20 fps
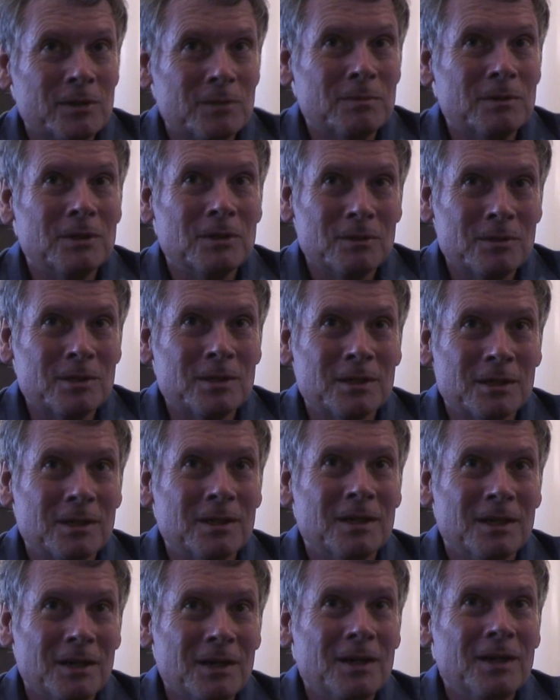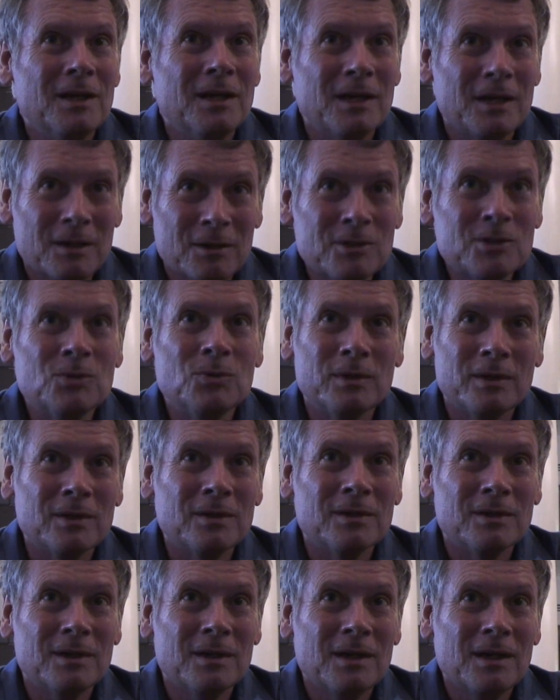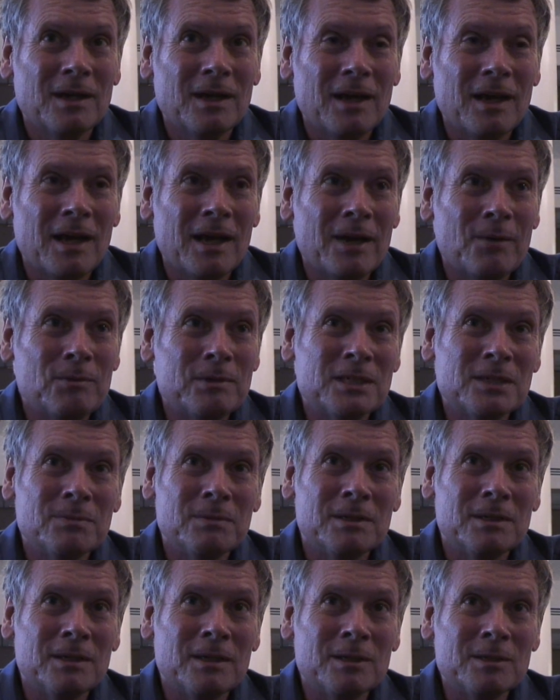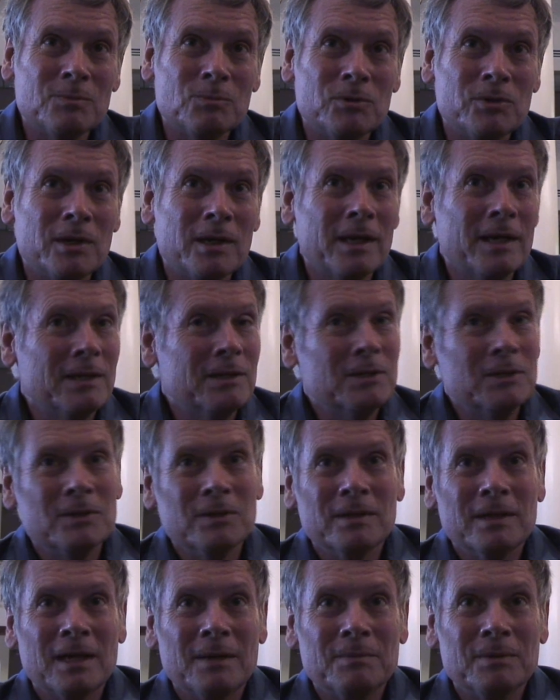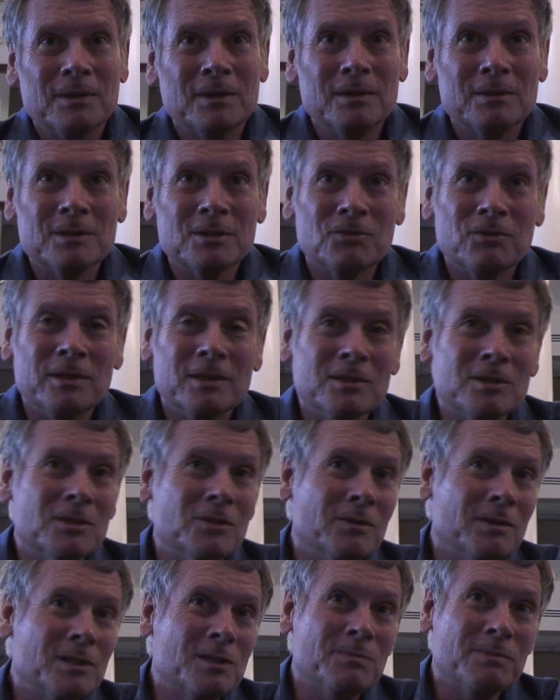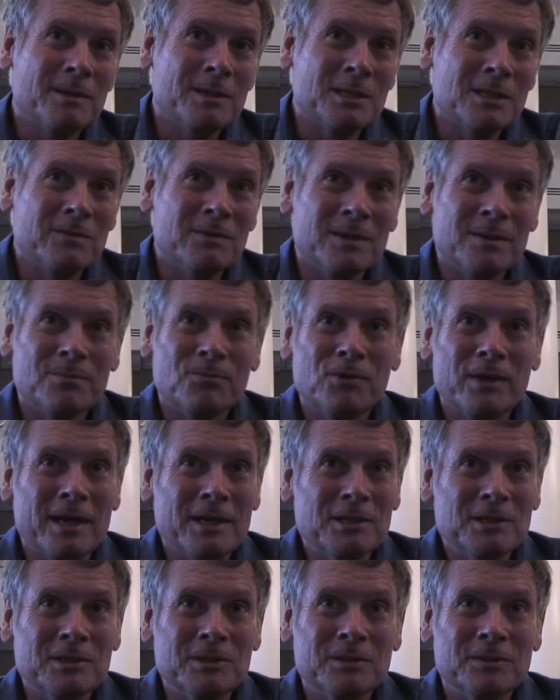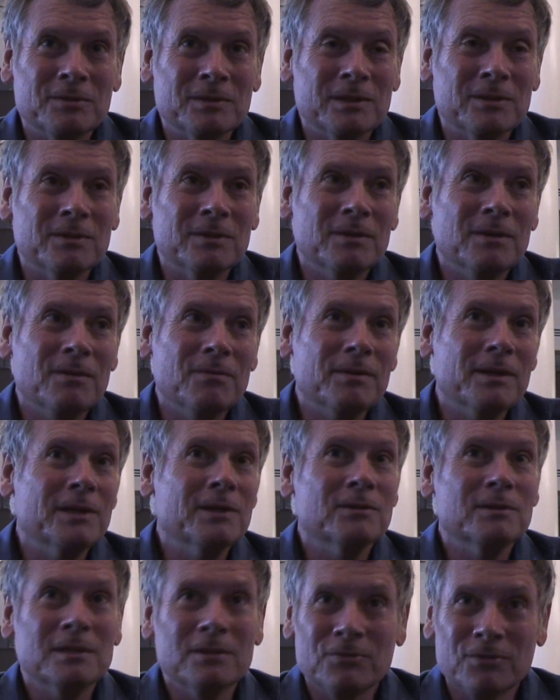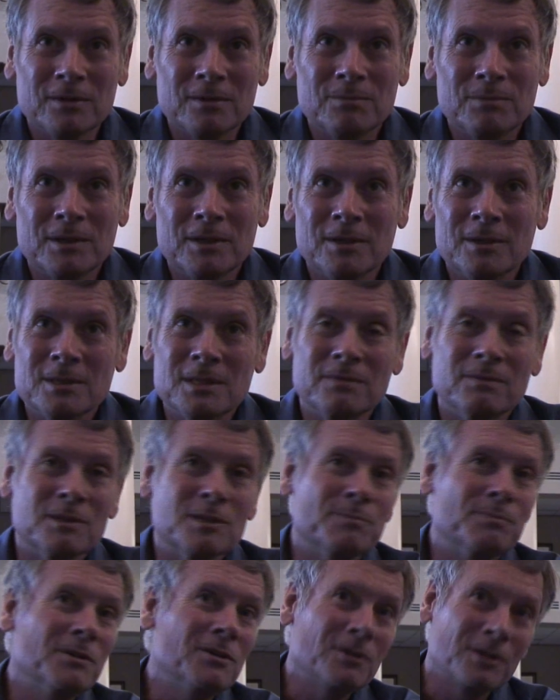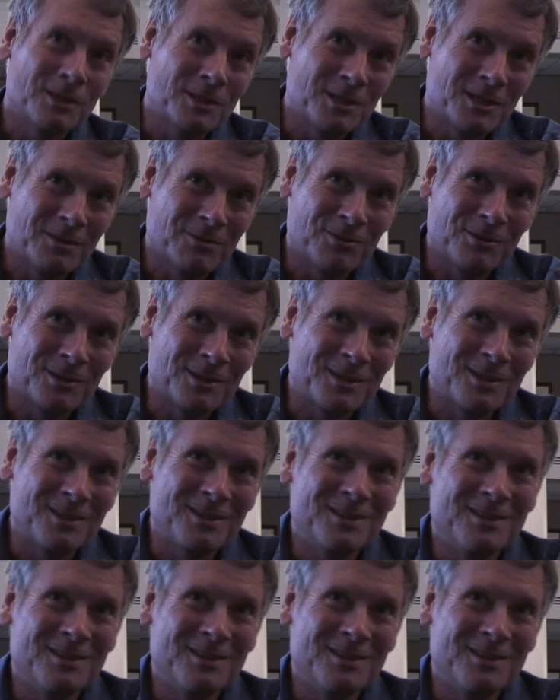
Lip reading: to be using elsewhere. And when someone tells them, well, you can't do that because green is so expensive and impractical, they know different because they've experienced different.